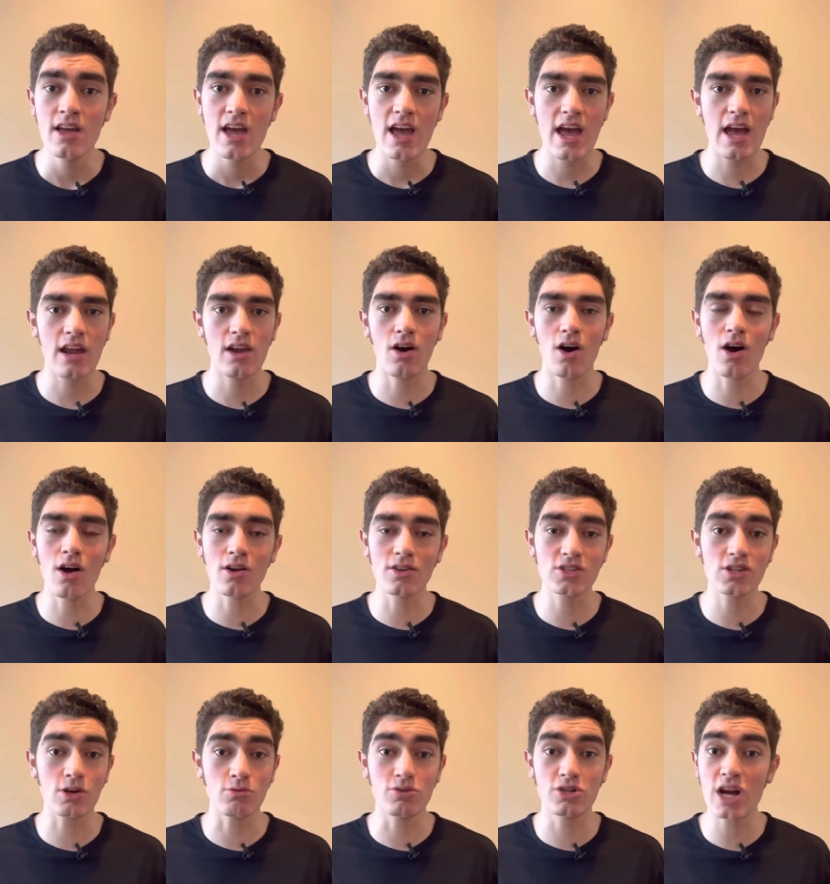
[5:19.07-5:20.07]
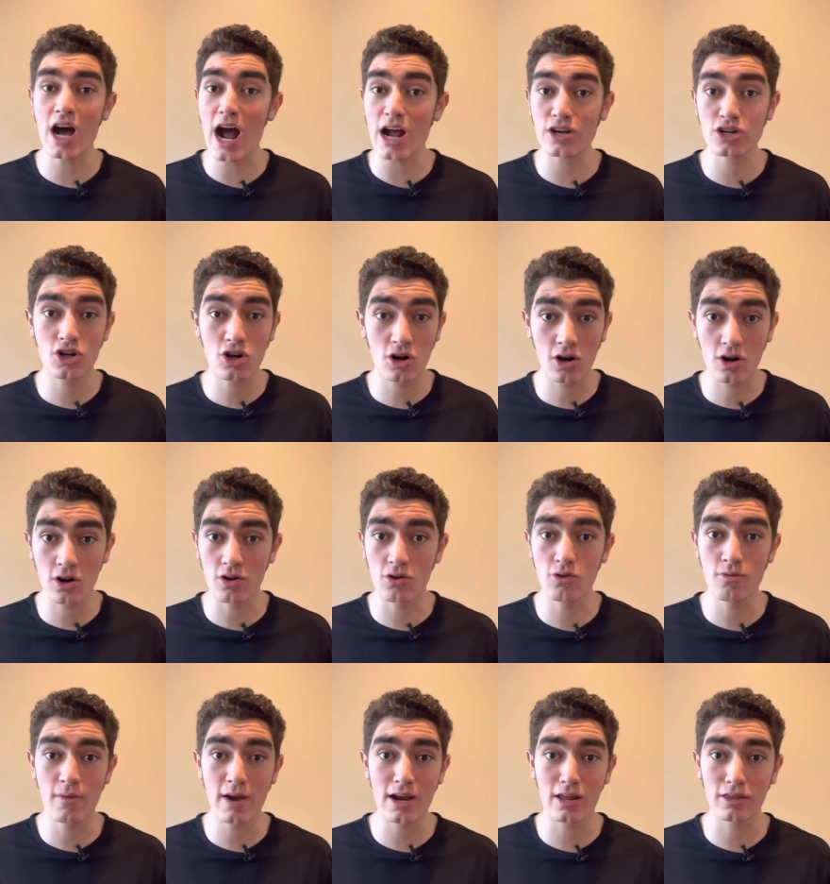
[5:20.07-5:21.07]
and also Josh Kerr,
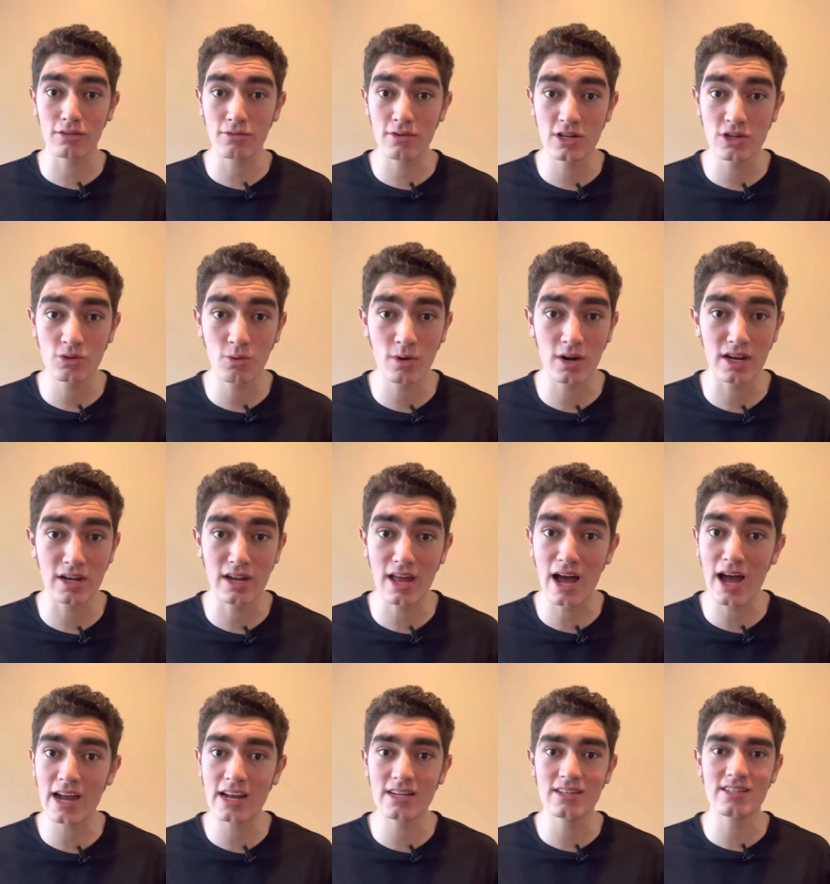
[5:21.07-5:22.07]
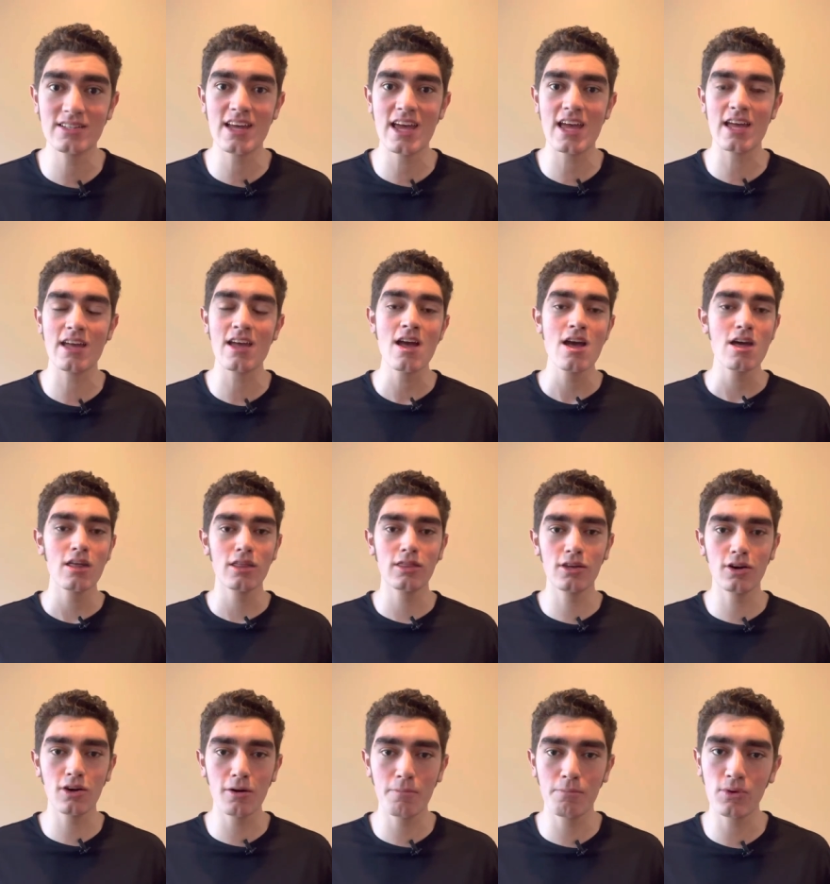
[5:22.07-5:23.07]
who ran a 329 to take
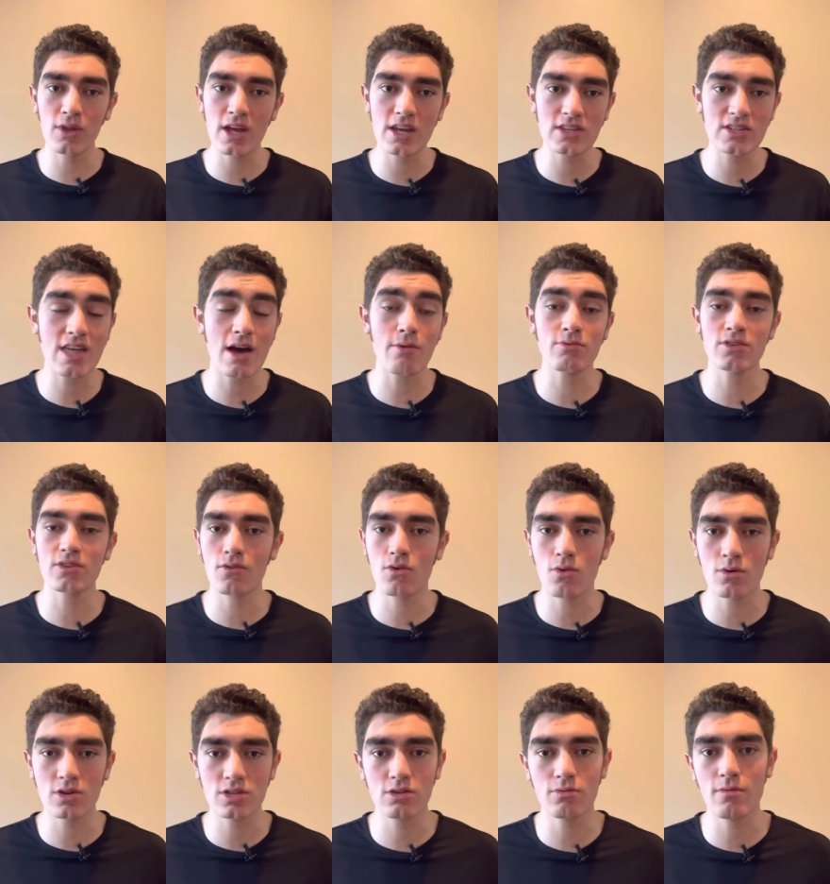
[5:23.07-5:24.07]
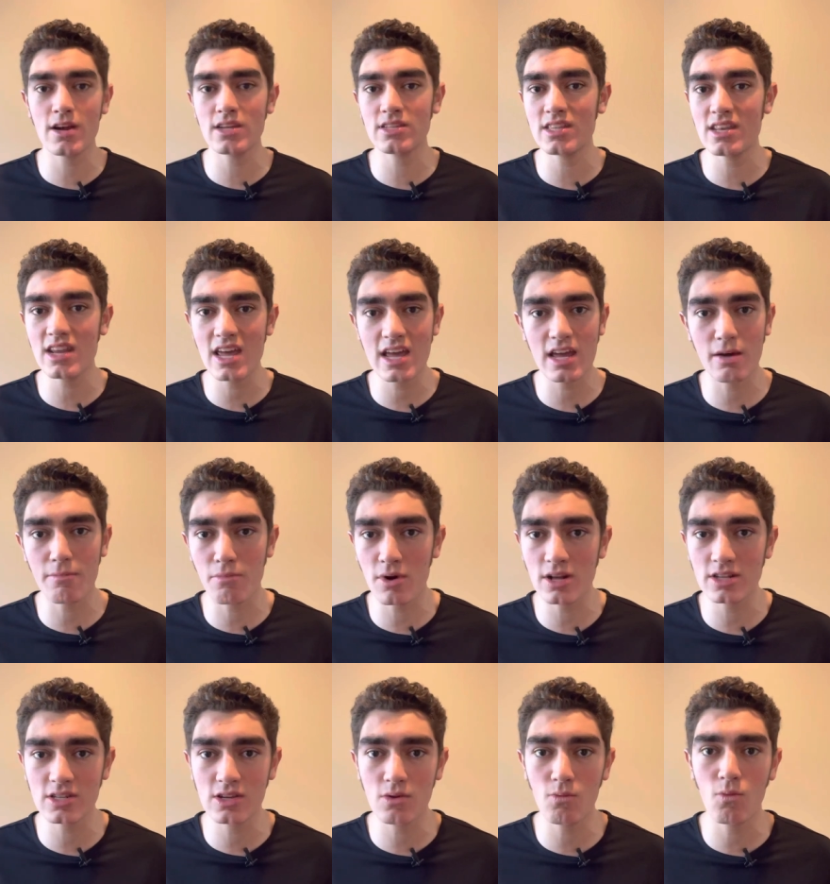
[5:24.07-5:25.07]
third place. That was, of course, the race that
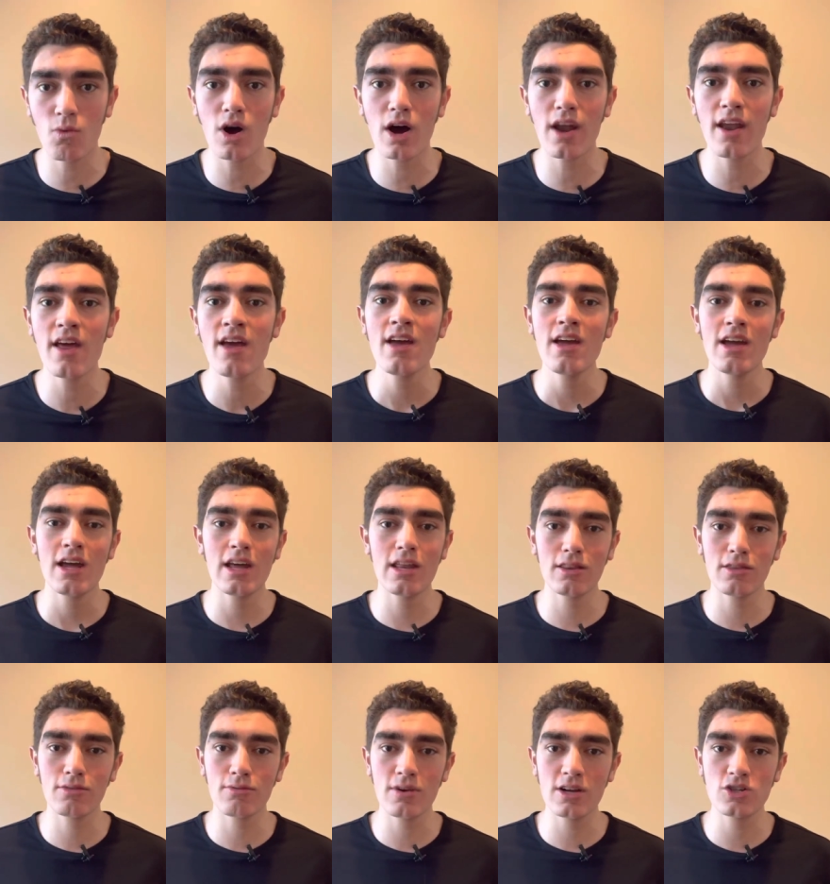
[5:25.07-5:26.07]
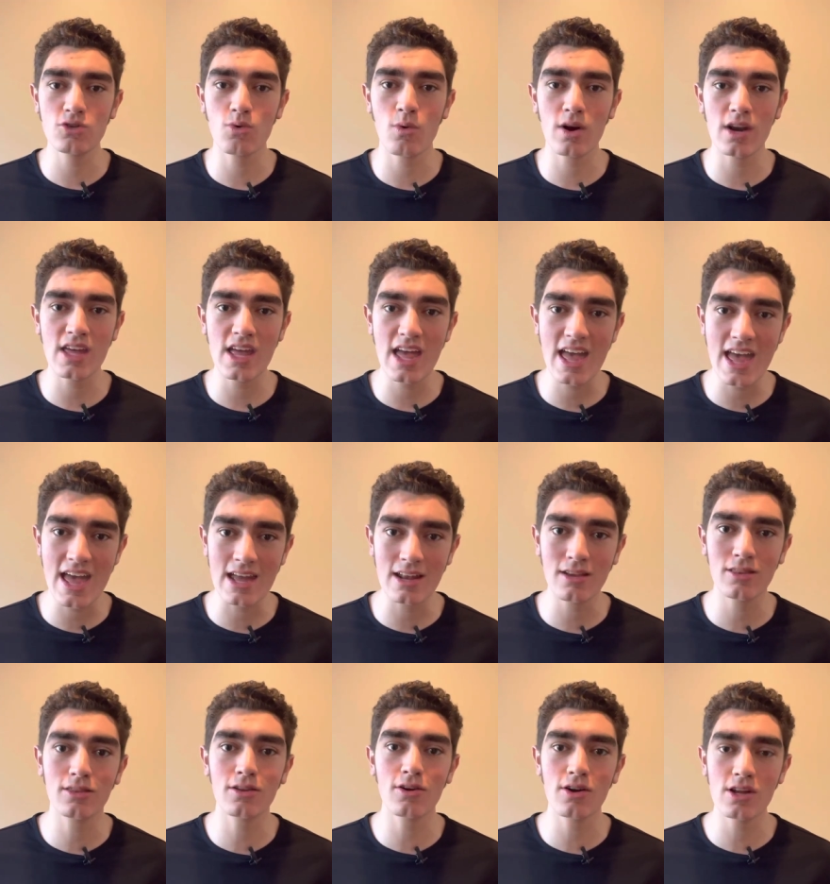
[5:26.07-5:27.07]
Ingebrigtsen won in
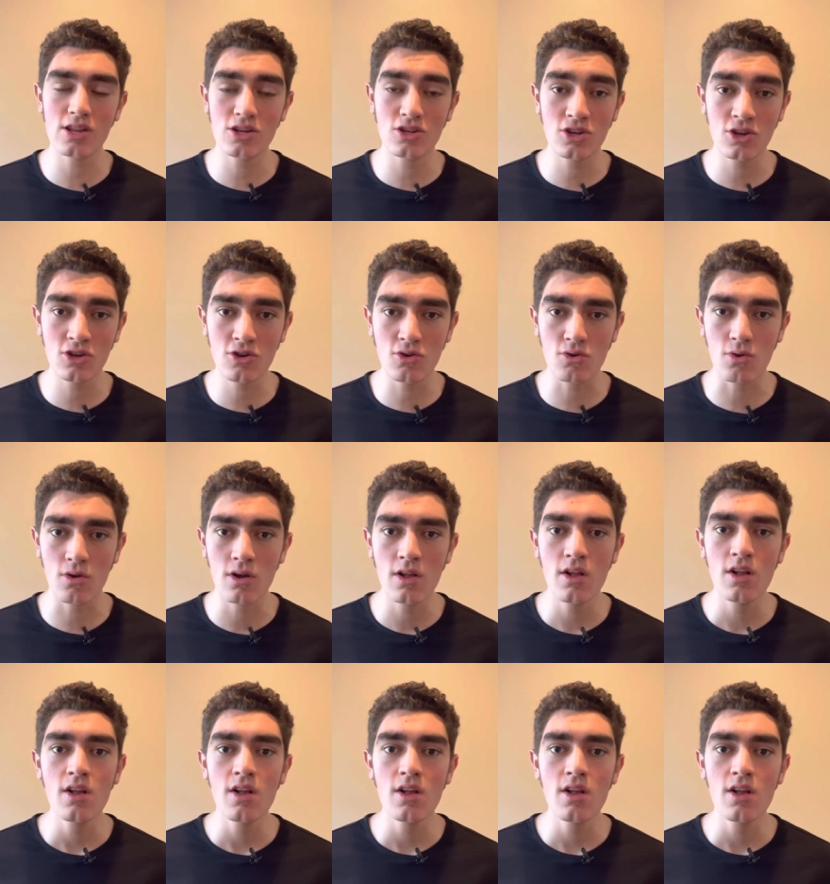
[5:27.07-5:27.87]
328.32.